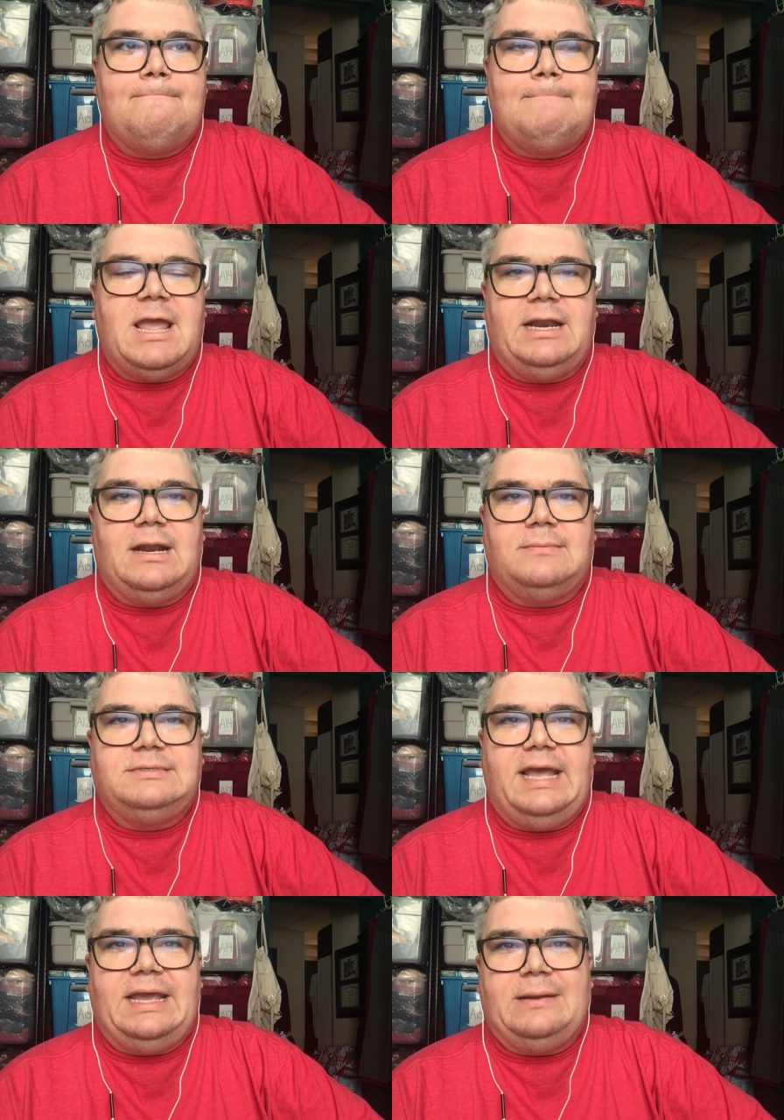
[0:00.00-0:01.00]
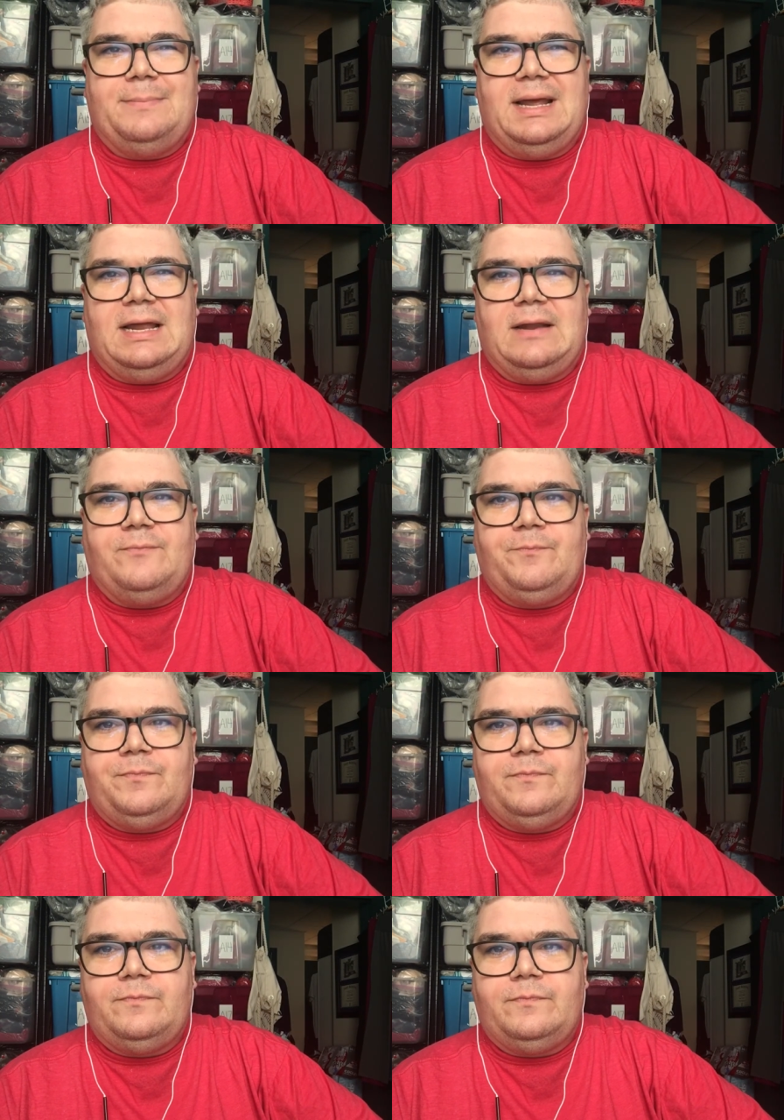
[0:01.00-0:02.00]
Ended up taking about
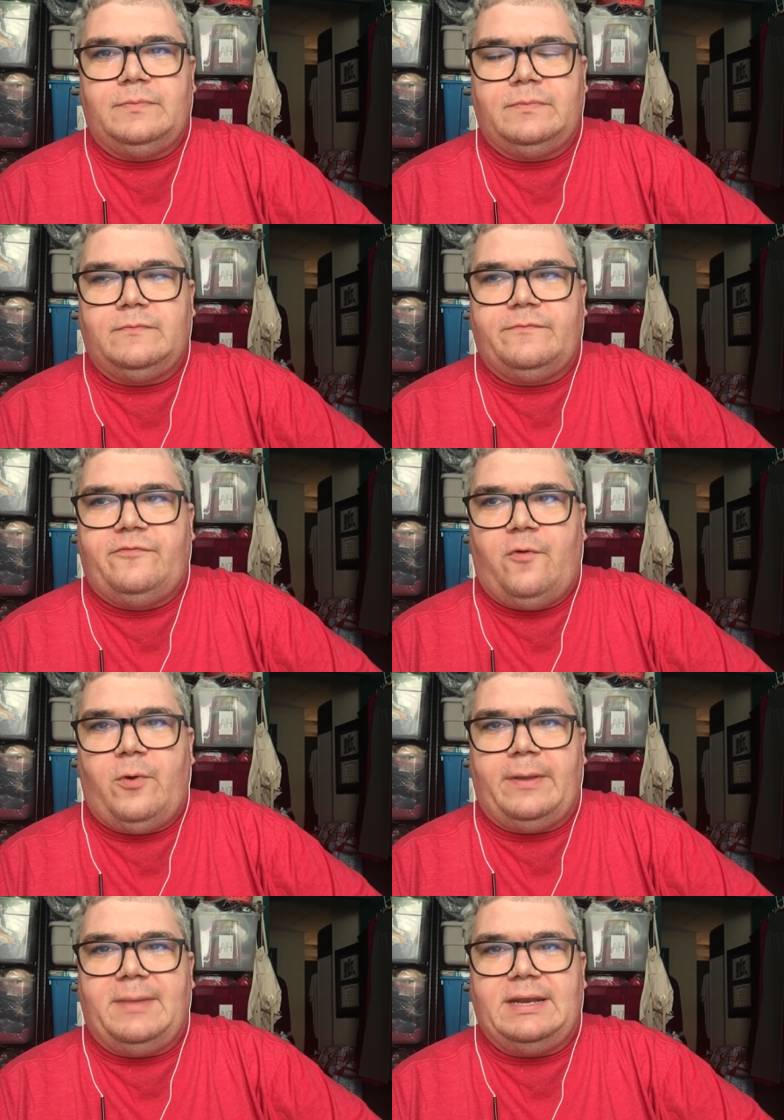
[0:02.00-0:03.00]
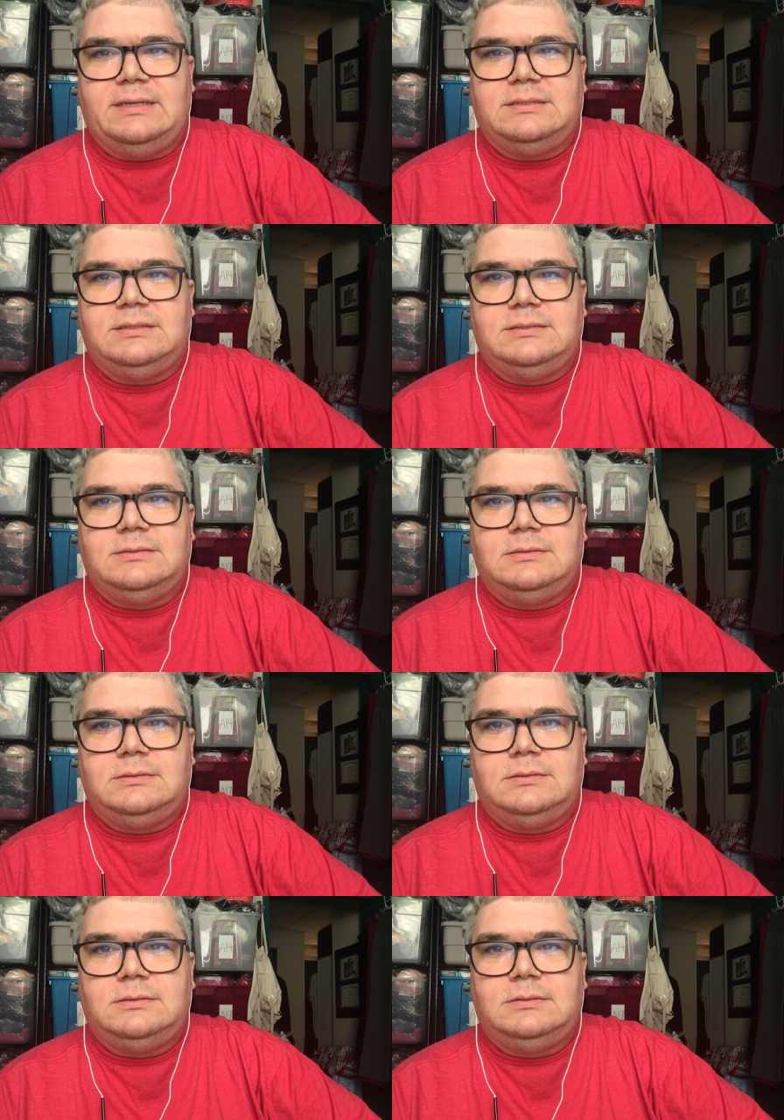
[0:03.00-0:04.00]
40 minutes
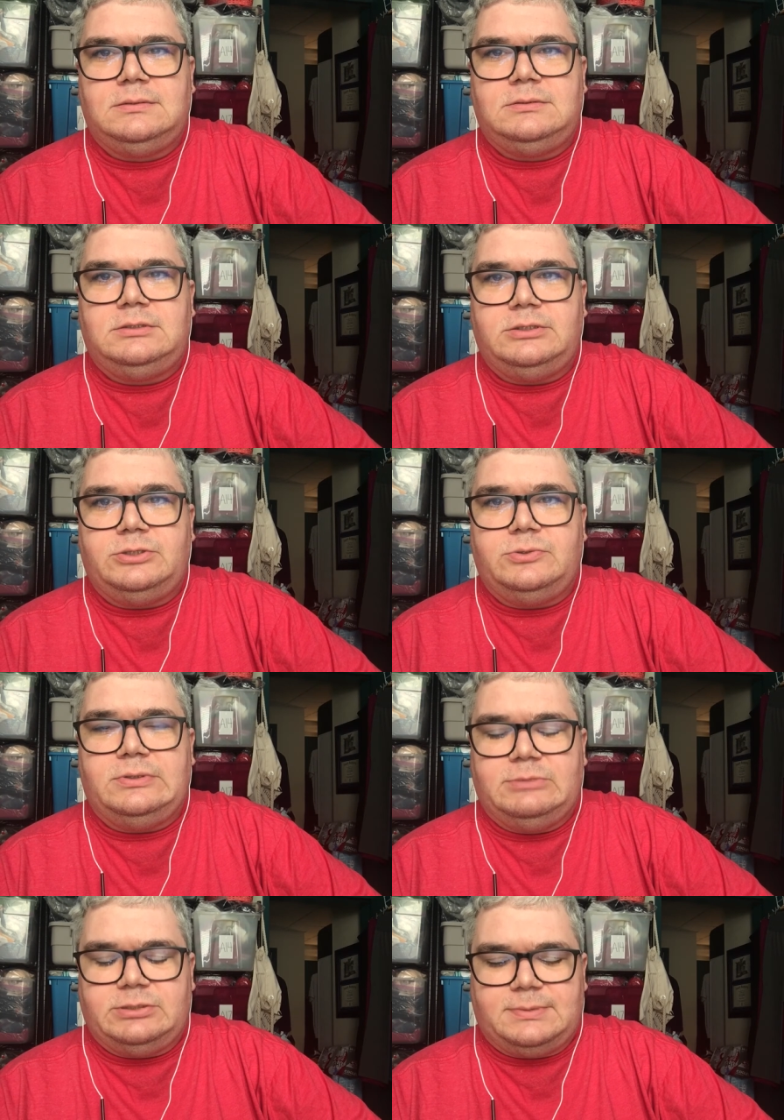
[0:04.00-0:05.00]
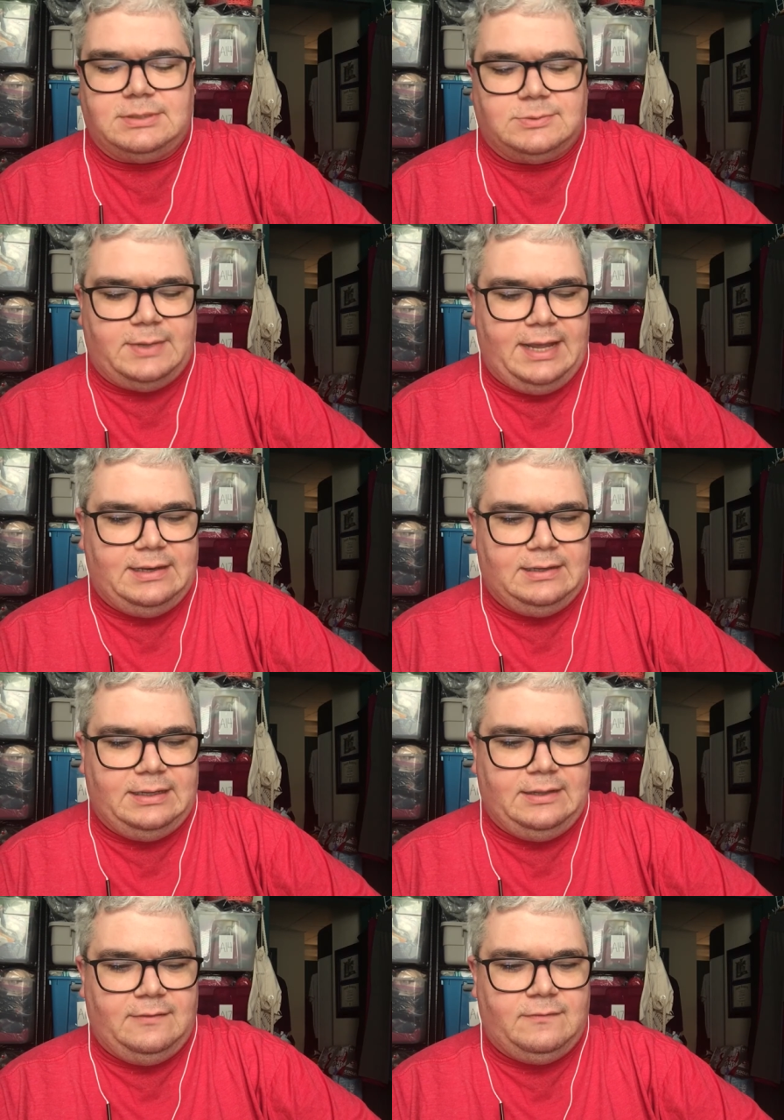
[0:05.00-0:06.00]
to do it just because we had to
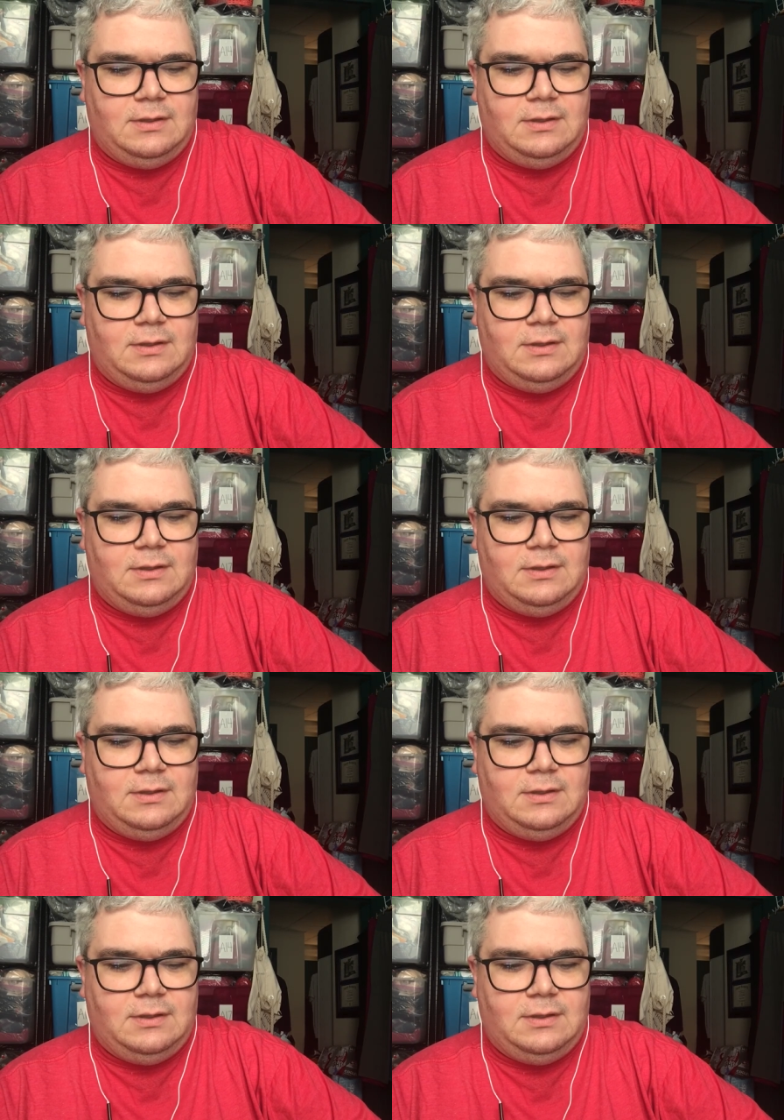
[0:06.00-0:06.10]
leave.